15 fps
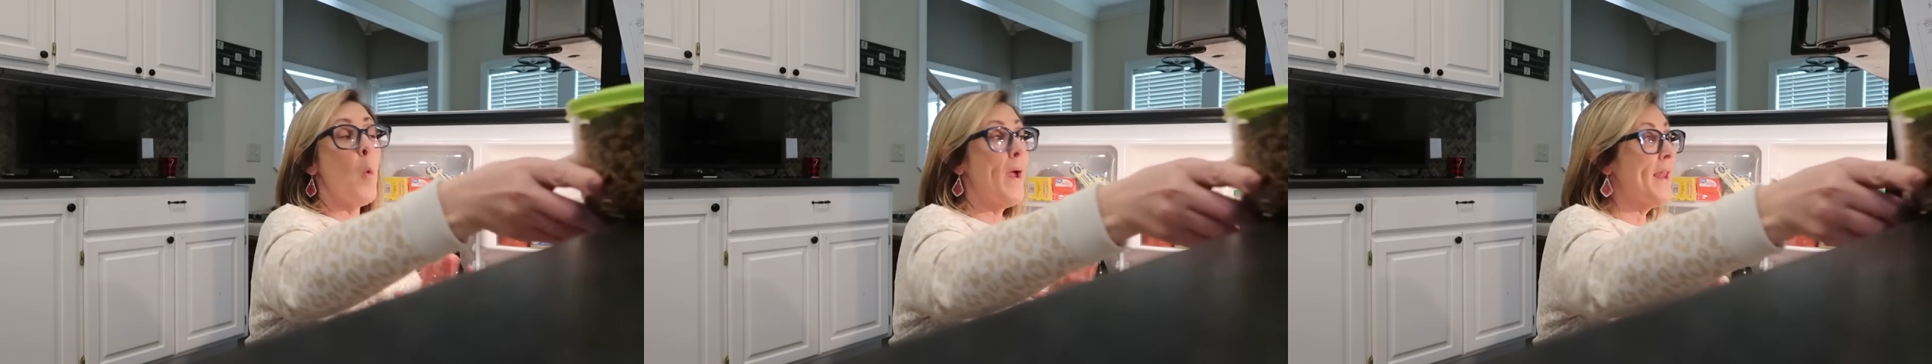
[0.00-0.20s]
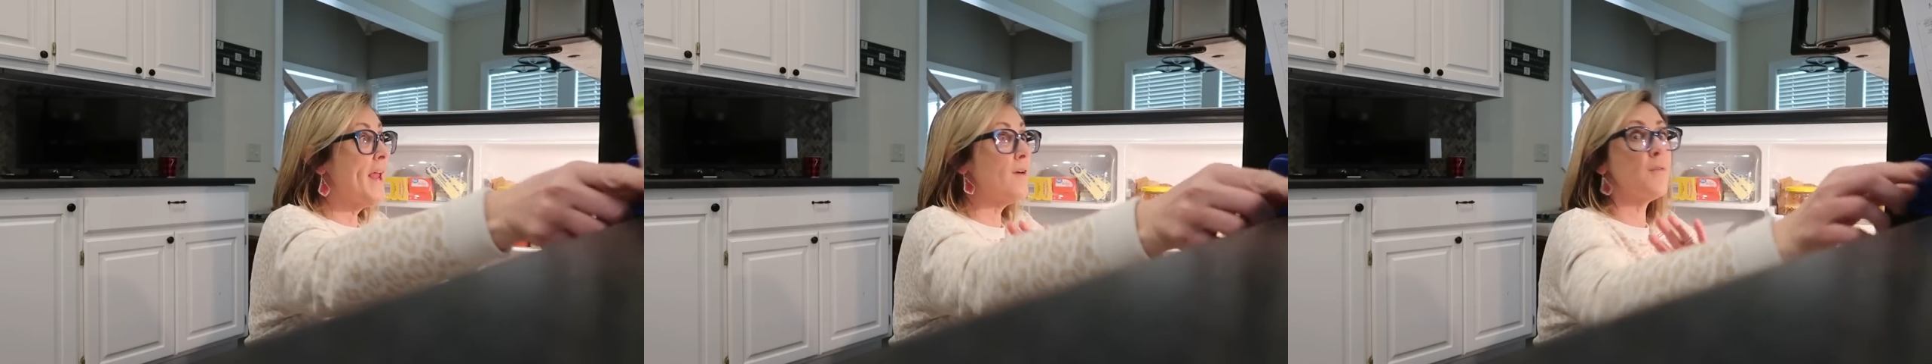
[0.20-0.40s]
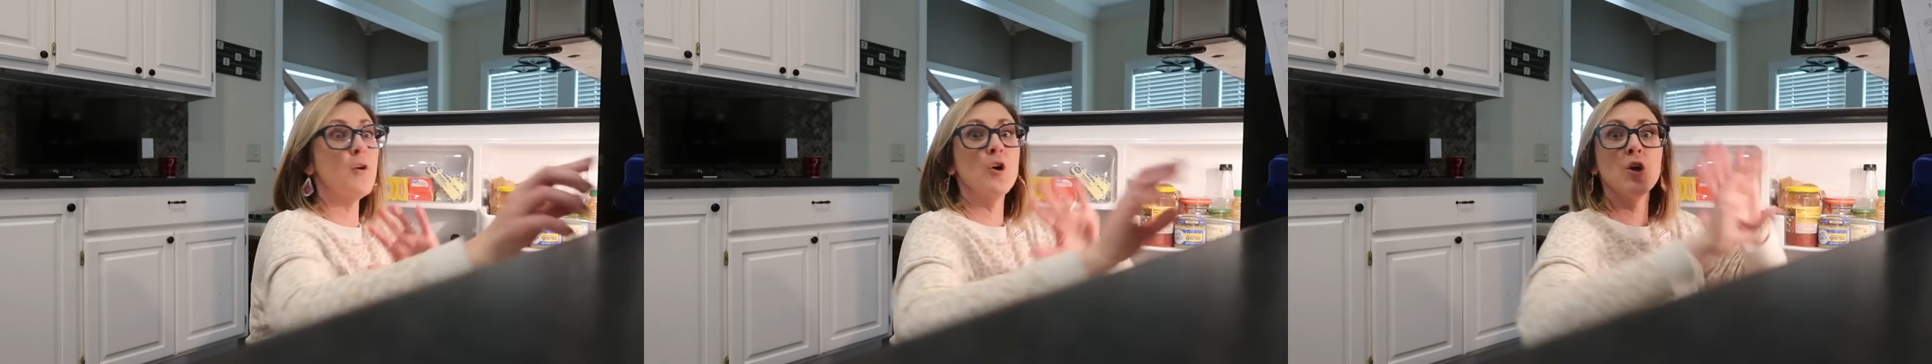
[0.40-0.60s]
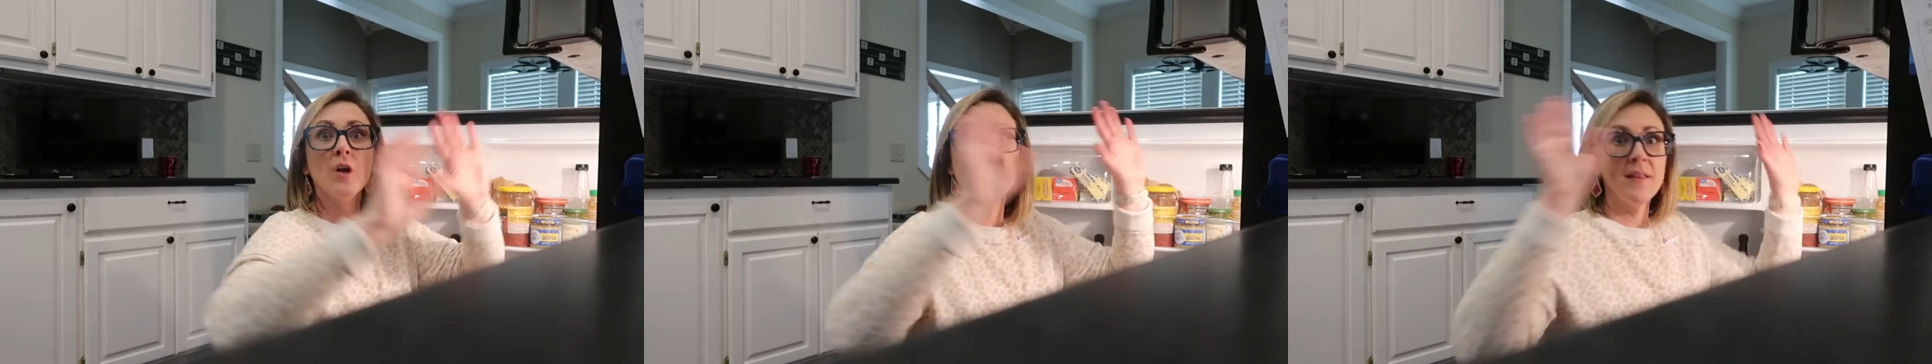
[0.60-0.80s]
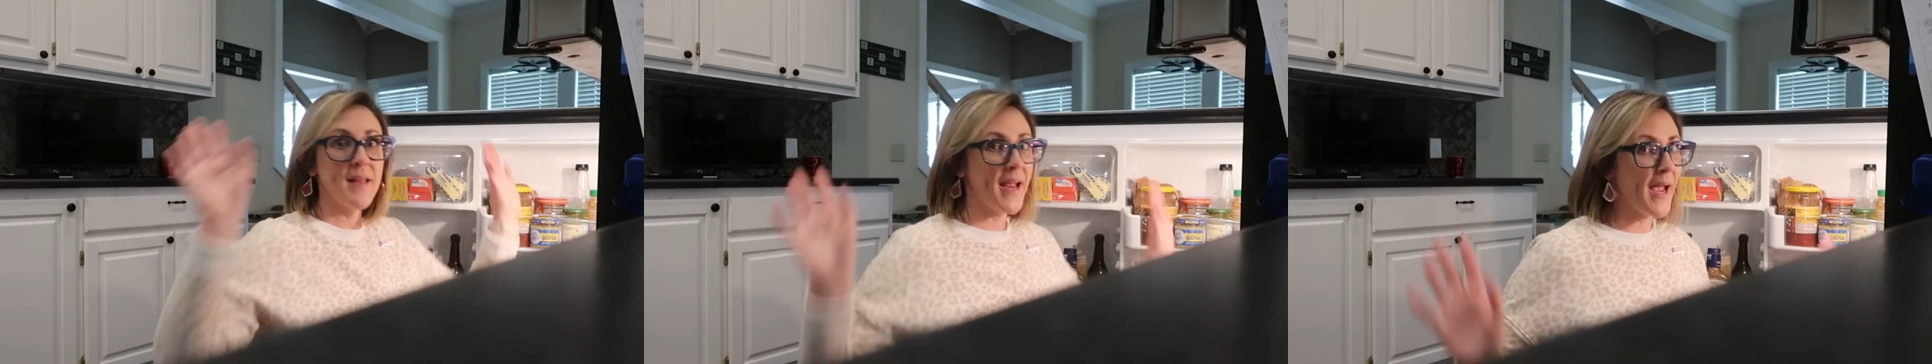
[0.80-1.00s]

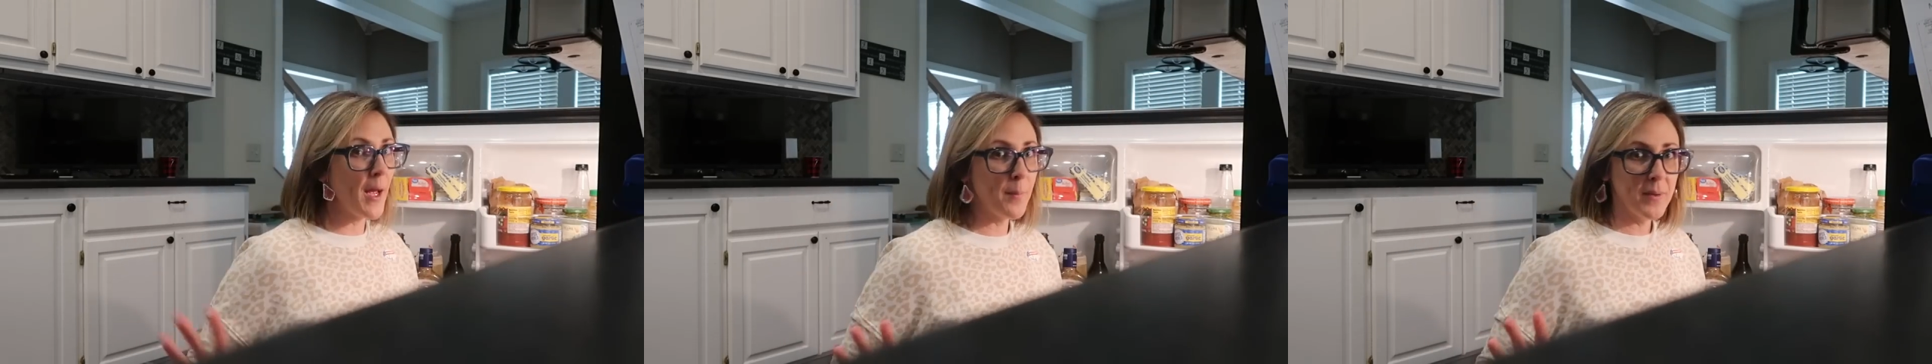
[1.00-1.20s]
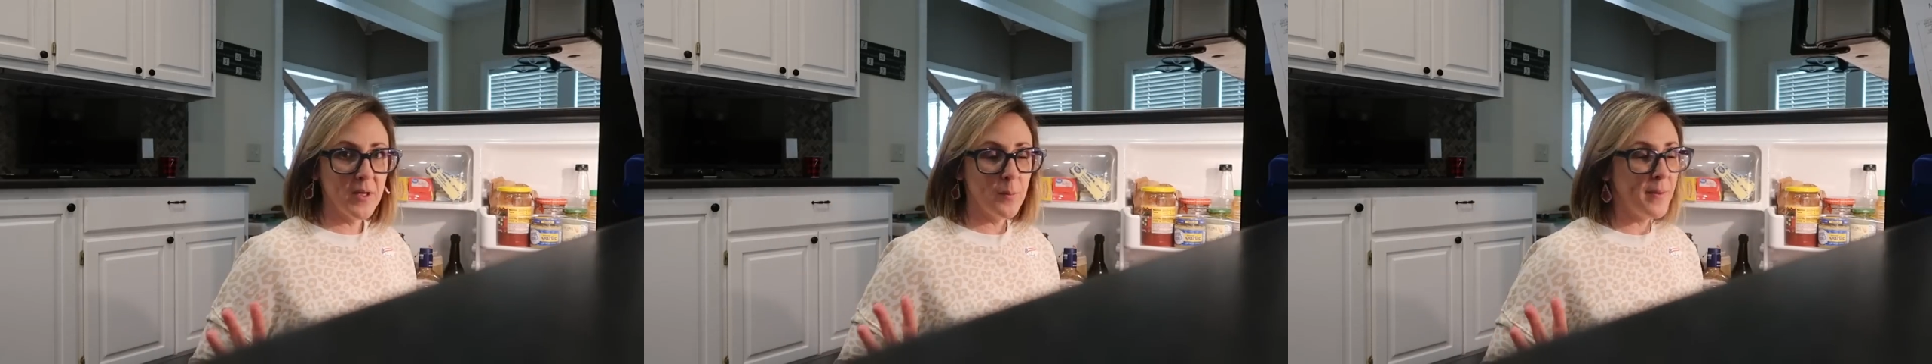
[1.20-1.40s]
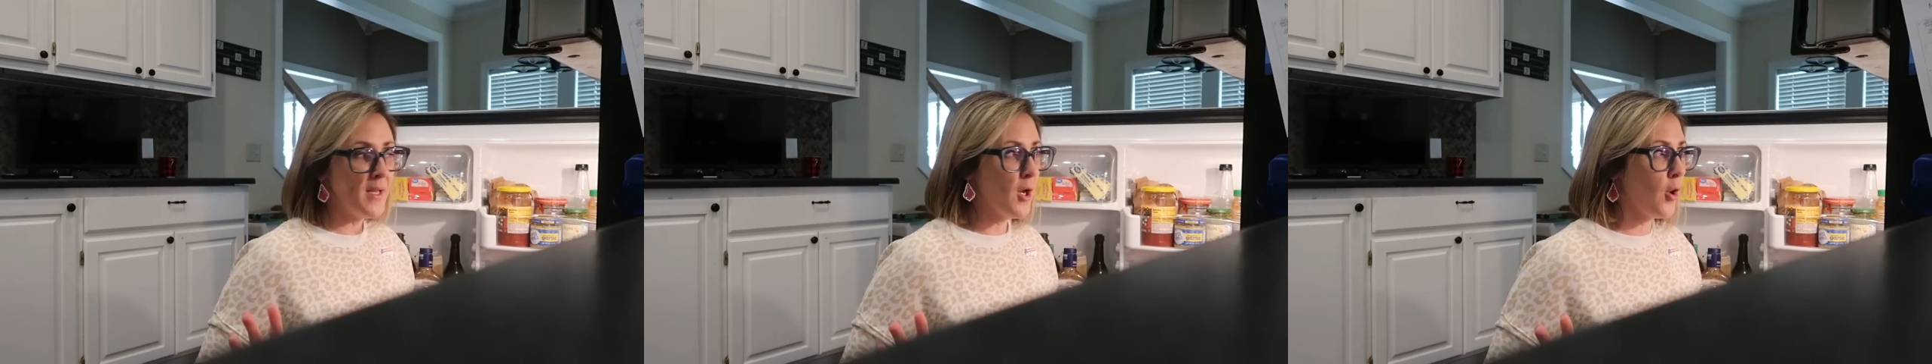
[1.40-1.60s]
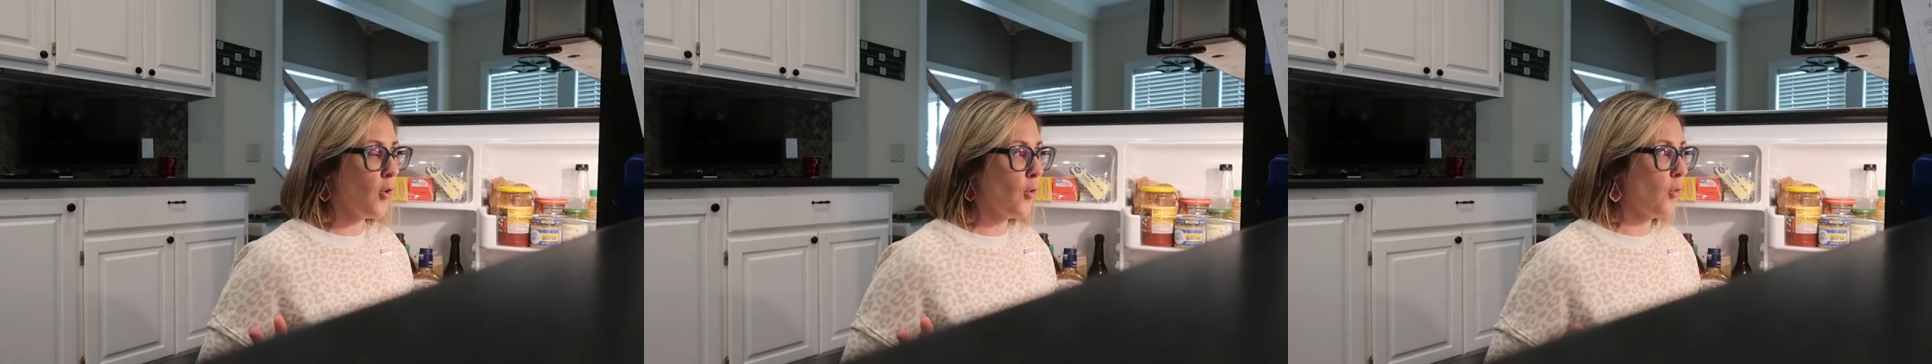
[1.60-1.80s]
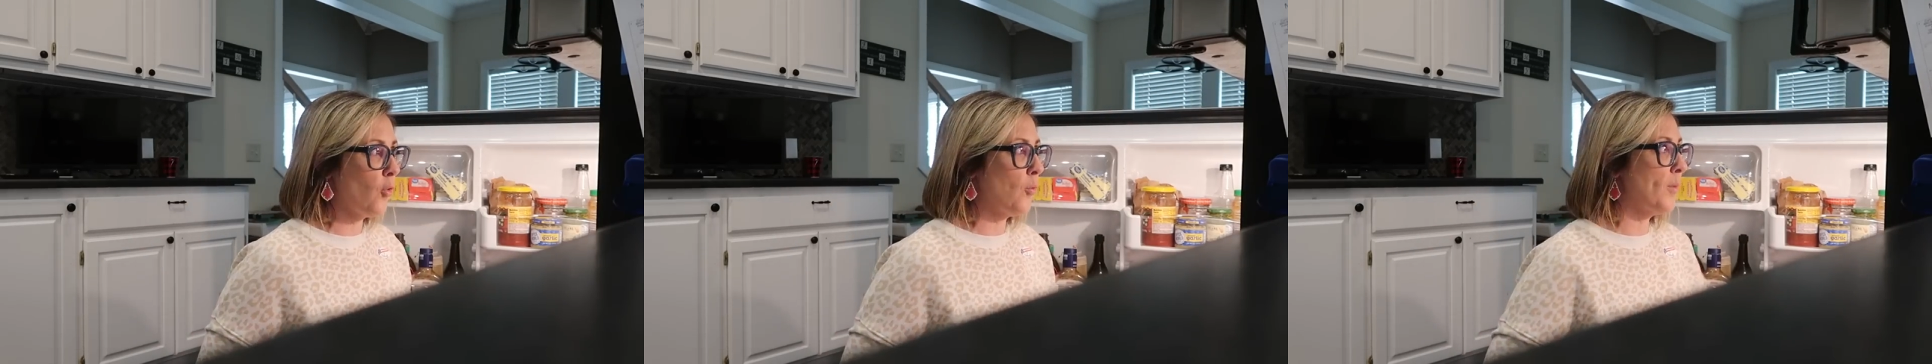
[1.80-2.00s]
whenever they happen to be
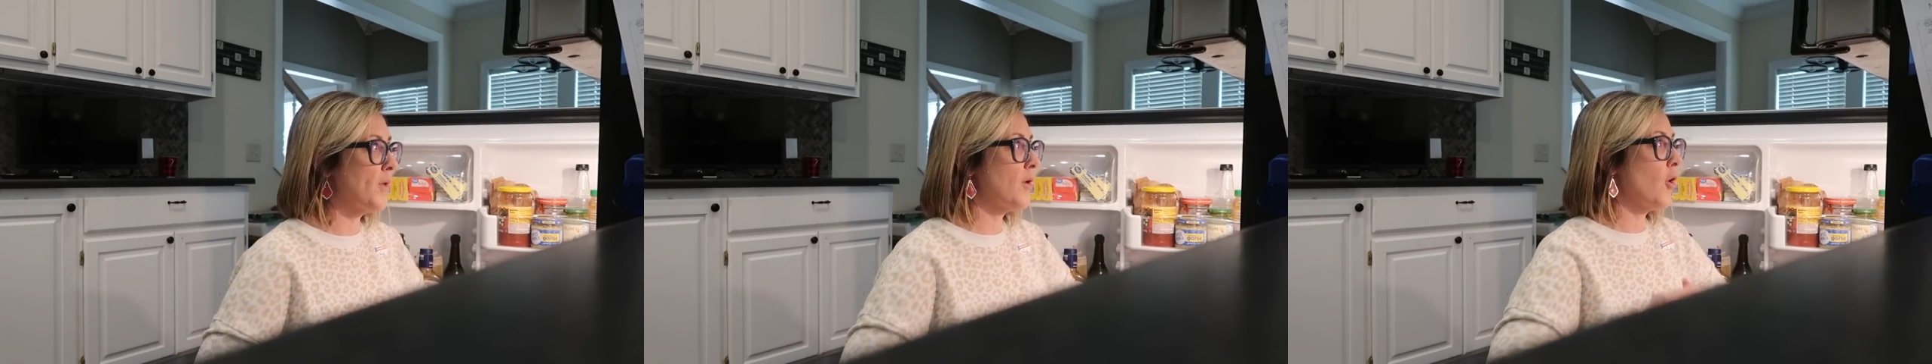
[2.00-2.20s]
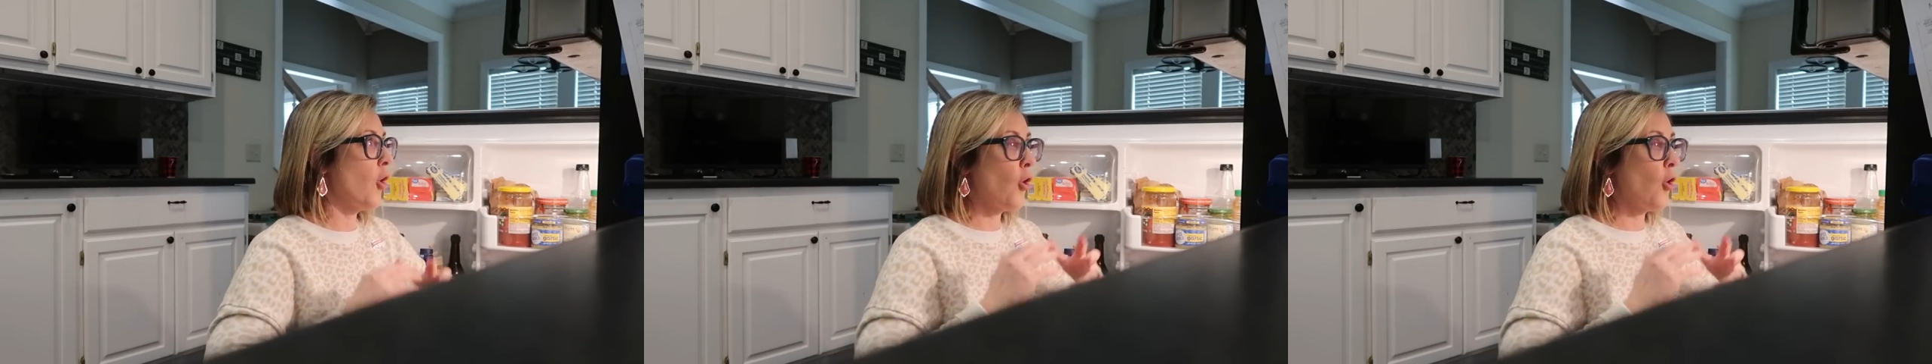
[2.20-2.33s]
home